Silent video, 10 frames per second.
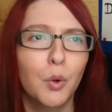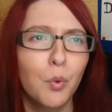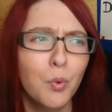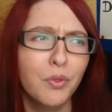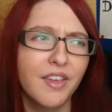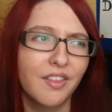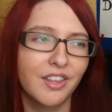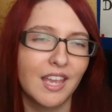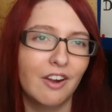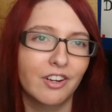All the
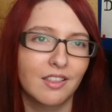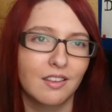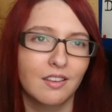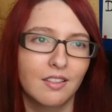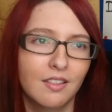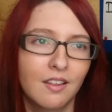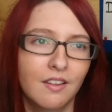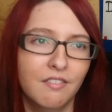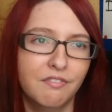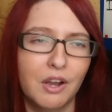other characters
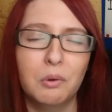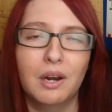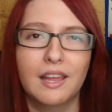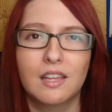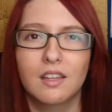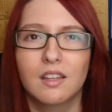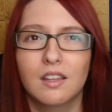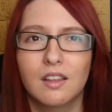felt like